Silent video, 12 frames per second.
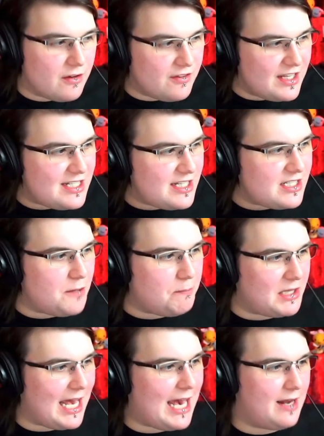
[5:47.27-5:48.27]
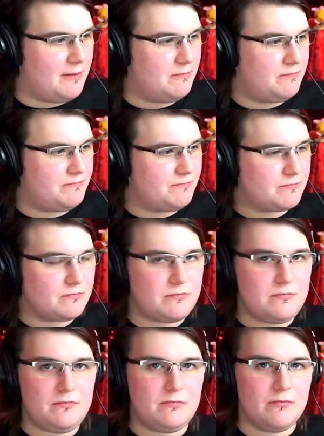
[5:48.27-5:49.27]
This is the plan
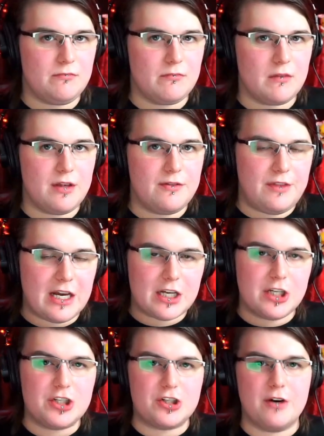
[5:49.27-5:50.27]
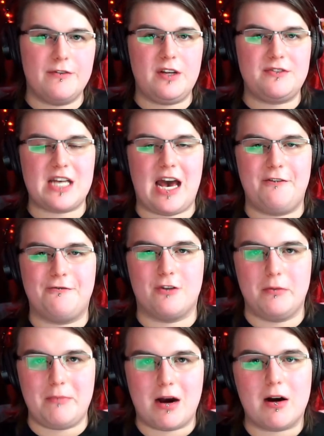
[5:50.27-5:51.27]
that conservatives have
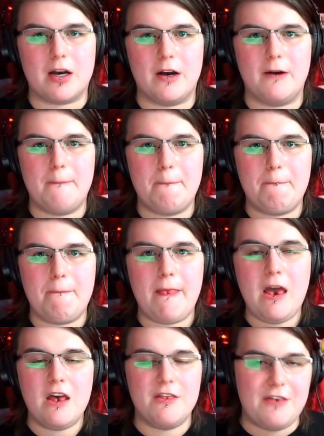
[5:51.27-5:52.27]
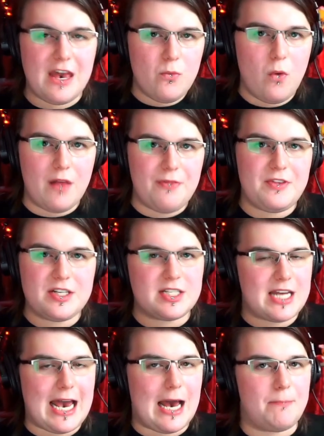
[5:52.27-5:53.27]
for America. They want this
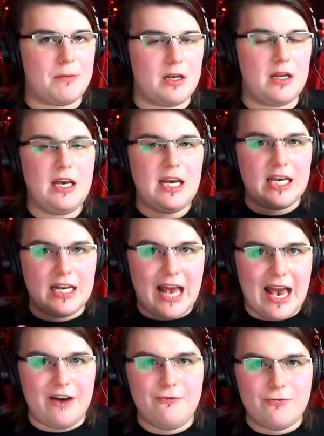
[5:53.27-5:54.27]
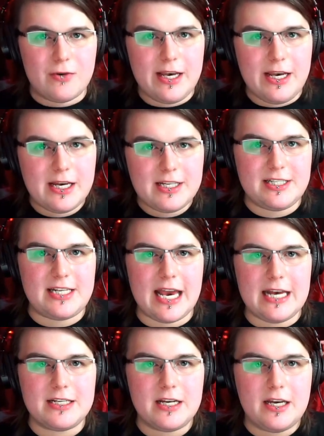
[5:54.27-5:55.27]
to happen in every
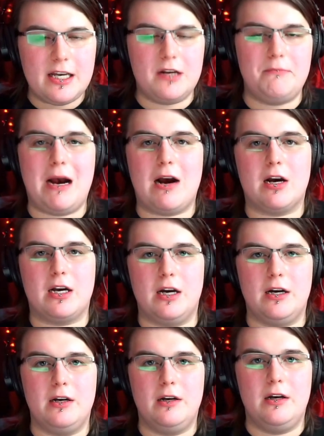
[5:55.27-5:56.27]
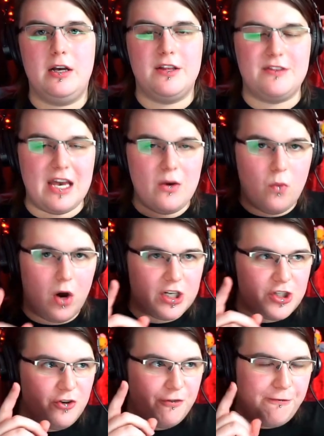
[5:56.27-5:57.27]
state in America. They
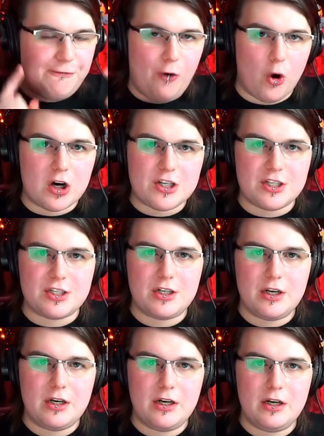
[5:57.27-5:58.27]
want to force